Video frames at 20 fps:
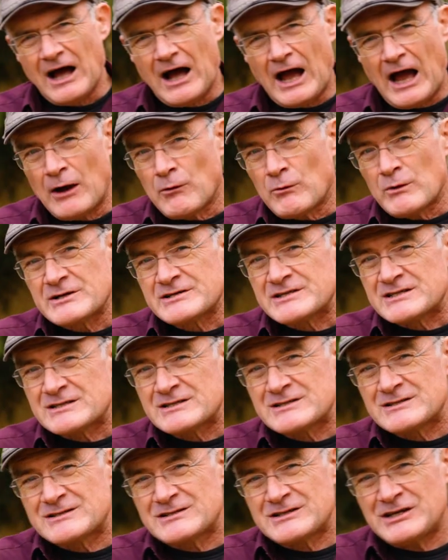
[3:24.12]
I
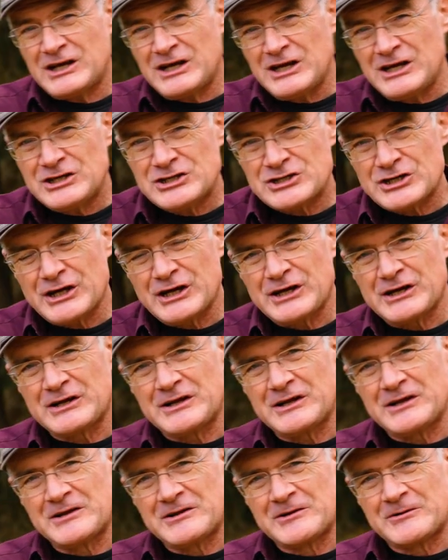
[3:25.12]
was
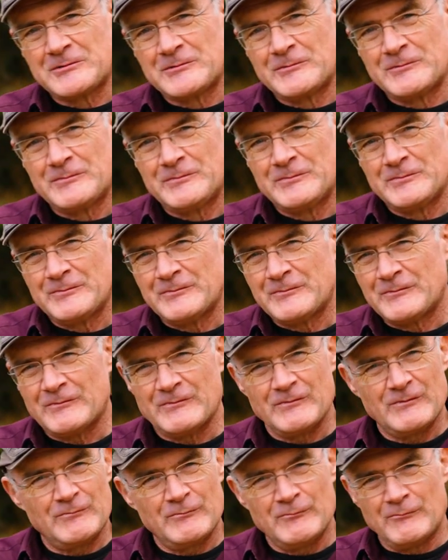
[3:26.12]
teaching
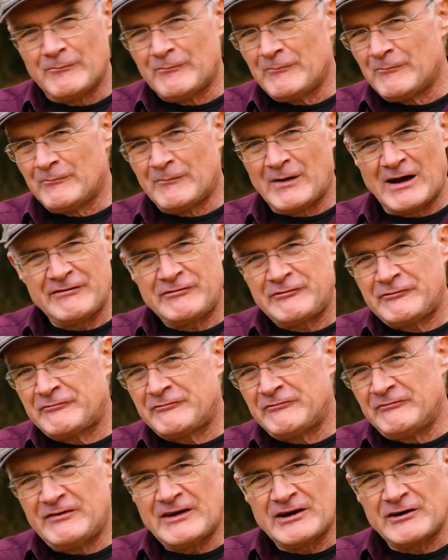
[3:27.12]
my
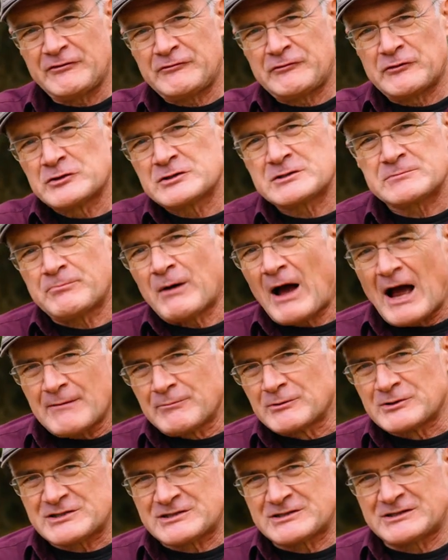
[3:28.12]
very first
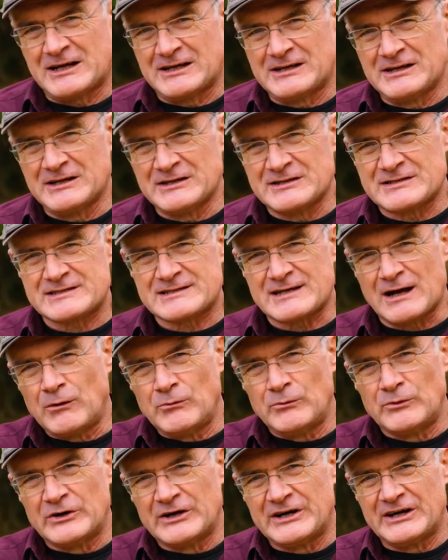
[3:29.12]
Bible studies
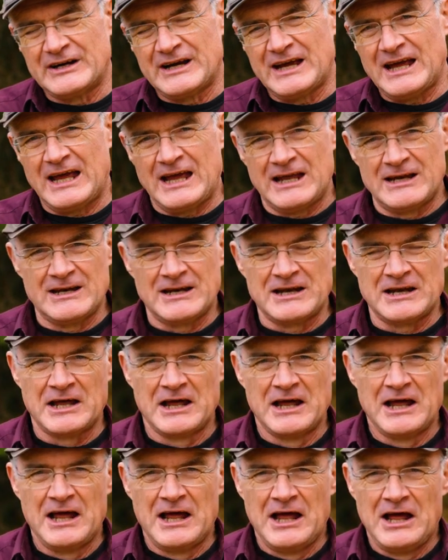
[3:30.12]
somewhere in
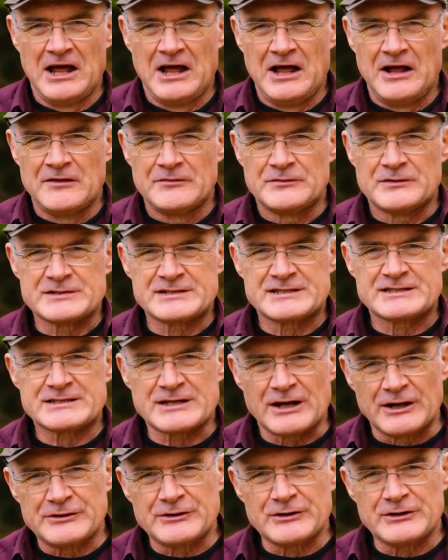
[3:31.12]
the
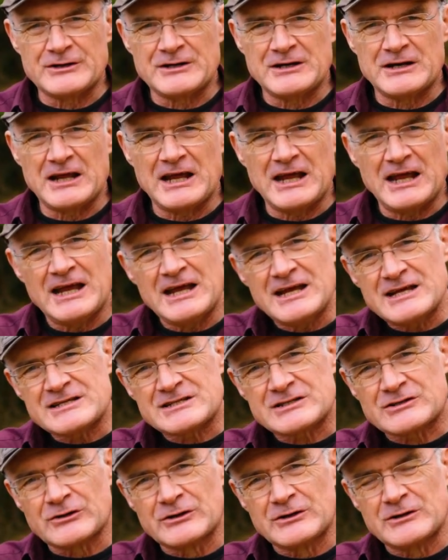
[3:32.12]
southern
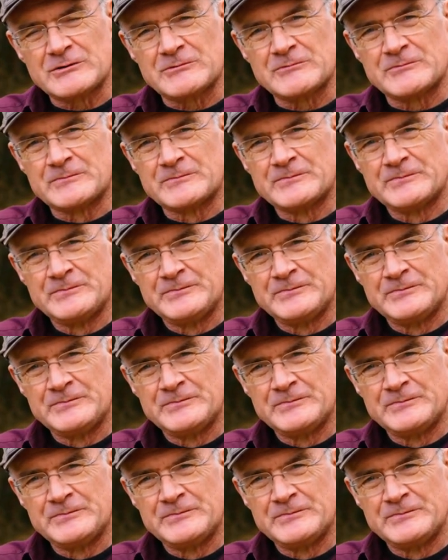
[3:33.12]
eastern